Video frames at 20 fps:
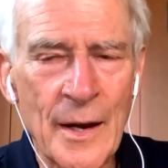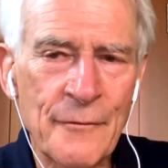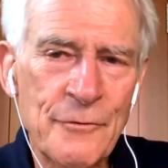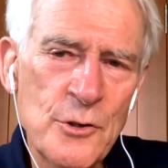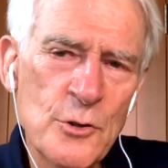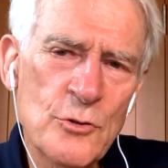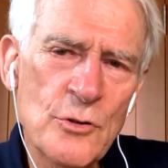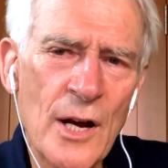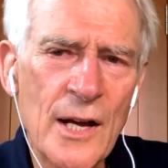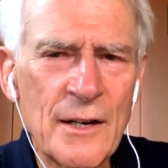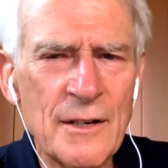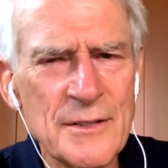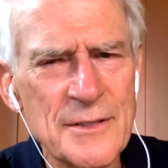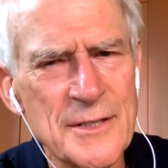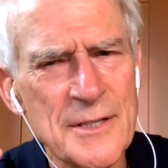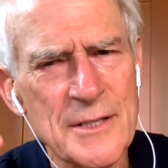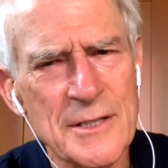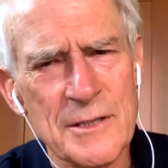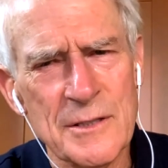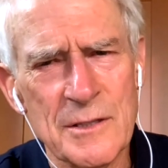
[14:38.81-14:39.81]
If you try to
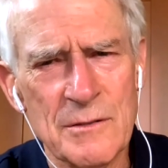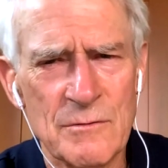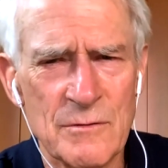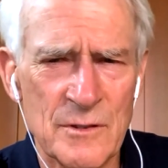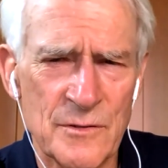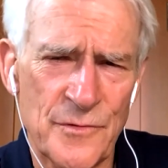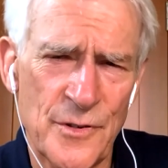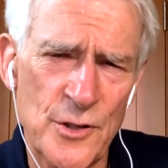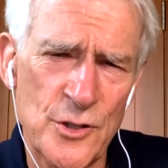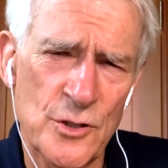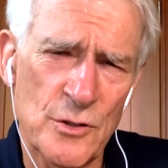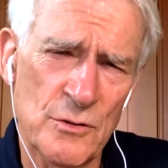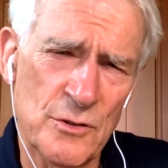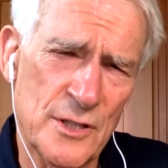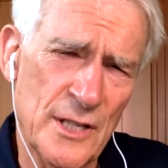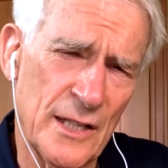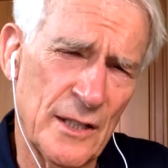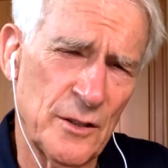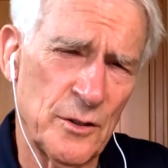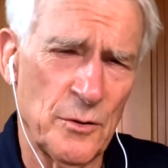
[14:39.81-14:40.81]
just first tone,
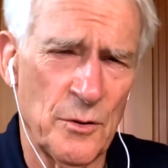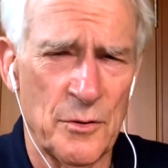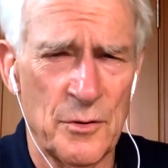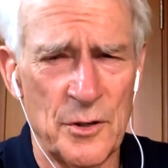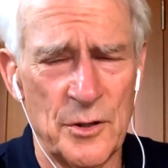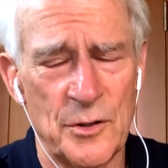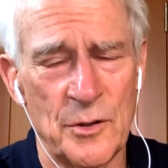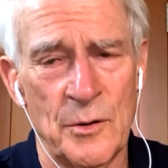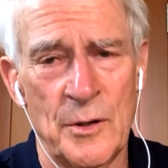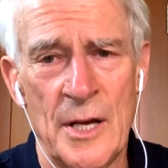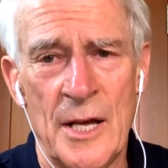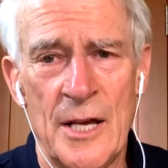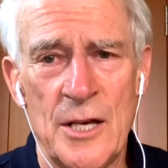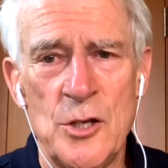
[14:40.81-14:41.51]
second tone, third tone,